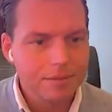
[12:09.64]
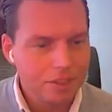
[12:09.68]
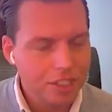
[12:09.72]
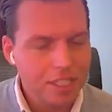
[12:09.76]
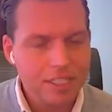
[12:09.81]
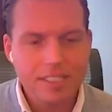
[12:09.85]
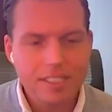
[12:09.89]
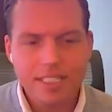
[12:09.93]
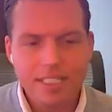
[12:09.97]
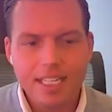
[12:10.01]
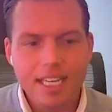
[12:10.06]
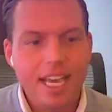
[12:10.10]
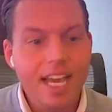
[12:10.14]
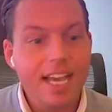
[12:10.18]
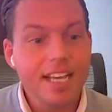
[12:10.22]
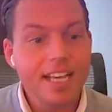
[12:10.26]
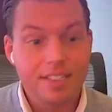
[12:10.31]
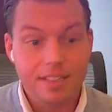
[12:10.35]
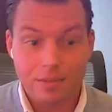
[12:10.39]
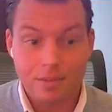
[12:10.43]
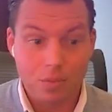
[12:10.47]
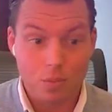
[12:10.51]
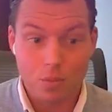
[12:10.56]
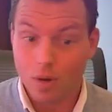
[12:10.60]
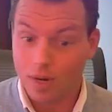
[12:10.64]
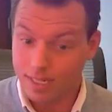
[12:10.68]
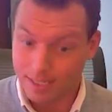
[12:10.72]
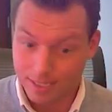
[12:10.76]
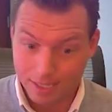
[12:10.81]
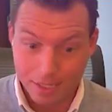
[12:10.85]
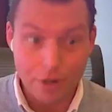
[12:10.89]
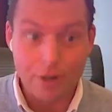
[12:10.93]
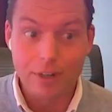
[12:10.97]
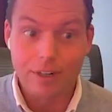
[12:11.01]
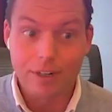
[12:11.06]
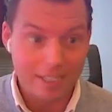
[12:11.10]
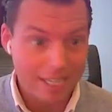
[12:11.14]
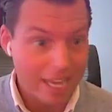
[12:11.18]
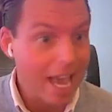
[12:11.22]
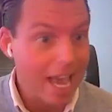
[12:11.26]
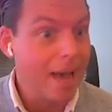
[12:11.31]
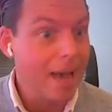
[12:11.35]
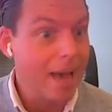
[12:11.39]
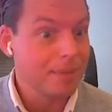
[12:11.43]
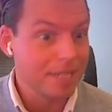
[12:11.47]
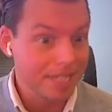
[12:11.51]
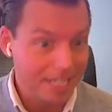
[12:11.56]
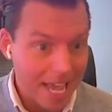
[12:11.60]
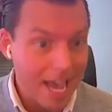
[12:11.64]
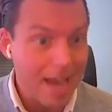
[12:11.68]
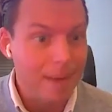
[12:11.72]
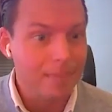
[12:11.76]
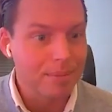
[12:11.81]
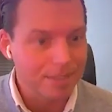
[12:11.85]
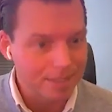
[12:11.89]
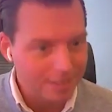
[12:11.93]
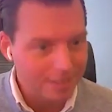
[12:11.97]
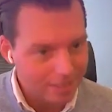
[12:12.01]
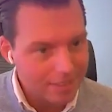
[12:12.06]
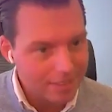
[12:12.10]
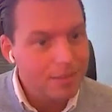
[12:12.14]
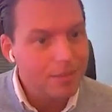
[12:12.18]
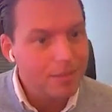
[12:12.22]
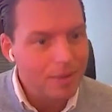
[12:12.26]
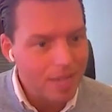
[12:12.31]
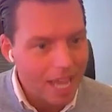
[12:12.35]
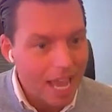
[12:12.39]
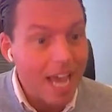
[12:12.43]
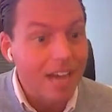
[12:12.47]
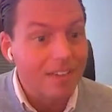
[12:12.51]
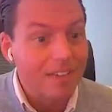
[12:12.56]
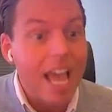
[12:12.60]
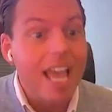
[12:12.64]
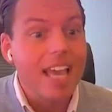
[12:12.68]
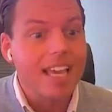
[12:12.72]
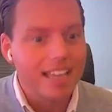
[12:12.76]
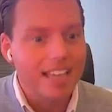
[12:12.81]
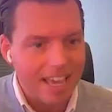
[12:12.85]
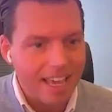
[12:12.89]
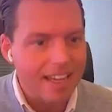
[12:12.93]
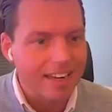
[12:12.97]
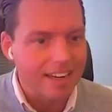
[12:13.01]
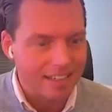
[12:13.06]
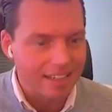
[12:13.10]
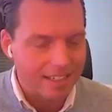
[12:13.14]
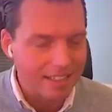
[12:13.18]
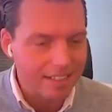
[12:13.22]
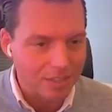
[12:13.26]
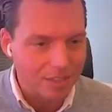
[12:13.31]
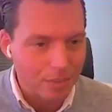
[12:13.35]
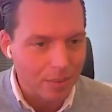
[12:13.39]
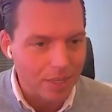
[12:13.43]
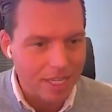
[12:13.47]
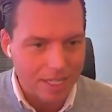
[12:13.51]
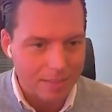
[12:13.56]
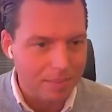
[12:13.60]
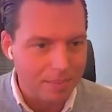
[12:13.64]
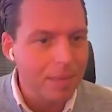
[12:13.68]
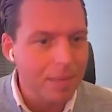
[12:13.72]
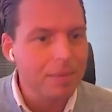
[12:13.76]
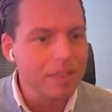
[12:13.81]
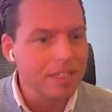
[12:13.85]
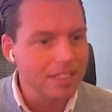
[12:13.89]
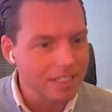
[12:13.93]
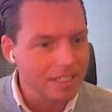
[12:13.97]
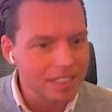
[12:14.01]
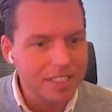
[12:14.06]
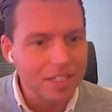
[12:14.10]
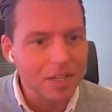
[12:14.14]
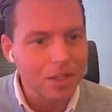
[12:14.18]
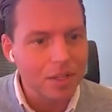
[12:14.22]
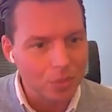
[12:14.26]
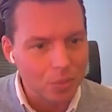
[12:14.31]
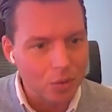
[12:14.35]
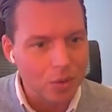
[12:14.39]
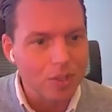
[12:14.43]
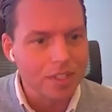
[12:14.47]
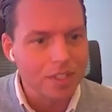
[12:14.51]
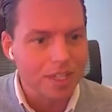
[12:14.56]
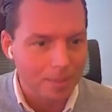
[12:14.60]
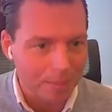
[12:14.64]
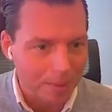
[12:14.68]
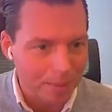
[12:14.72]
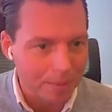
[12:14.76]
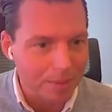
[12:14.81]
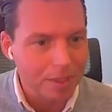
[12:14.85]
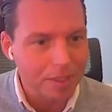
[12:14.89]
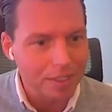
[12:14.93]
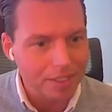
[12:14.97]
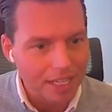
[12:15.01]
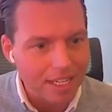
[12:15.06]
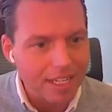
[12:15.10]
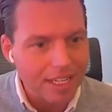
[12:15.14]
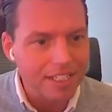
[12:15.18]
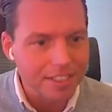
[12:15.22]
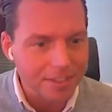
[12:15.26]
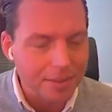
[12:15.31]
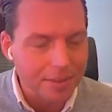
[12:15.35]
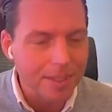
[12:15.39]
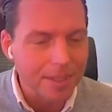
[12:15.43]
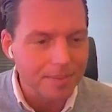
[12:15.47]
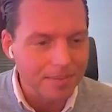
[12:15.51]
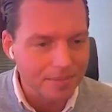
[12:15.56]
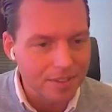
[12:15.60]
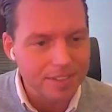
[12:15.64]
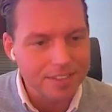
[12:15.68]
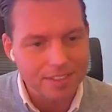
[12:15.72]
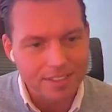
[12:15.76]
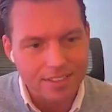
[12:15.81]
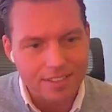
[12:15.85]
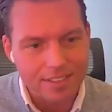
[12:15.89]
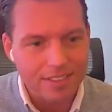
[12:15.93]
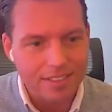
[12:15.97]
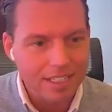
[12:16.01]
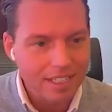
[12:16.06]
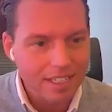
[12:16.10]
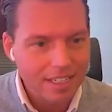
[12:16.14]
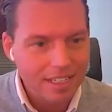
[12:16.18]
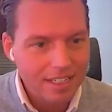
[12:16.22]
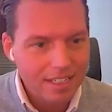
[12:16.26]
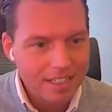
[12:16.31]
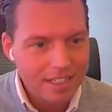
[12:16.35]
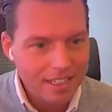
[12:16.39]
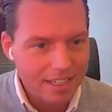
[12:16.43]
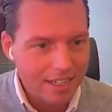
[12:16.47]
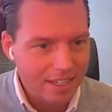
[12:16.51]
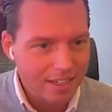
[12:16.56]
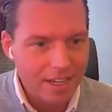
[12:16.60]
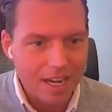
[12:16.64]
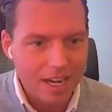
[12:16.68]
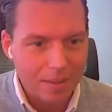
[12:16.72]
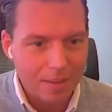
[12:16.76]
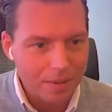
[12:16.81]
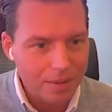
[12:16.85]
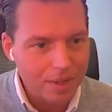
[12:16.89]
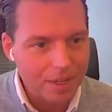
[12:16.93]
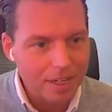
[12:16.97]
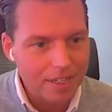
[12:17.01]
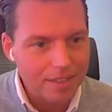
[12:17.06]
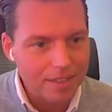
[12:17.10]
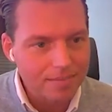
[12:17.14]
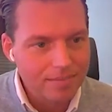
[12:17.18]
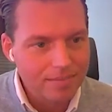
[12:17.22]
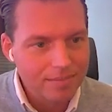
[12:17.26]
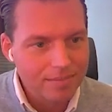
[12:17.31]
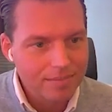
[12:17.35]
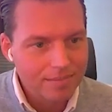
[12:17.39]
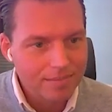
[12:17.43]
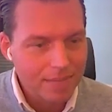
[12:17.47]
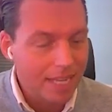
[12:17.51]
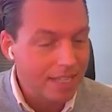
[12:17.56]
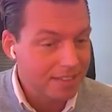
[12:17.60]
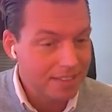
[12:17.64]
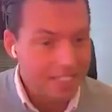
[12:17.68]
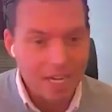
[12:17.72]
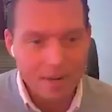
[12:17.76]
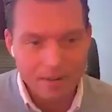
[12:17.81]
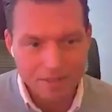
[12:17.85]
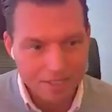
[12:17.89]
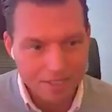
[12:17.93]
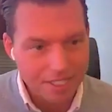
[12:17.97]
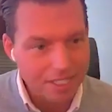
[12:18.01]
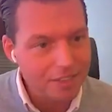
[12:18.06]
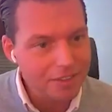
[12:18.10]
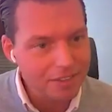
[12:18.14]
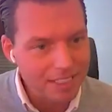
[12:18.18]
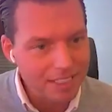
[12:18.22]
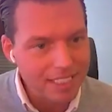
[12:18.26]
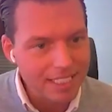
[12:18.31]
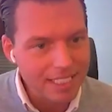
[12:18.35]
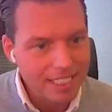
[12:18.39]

Just in case what is currently happening happens, we have a candidate. So we can publicly tell the world that we were looking into him versus getting caught with our pants down, essentially.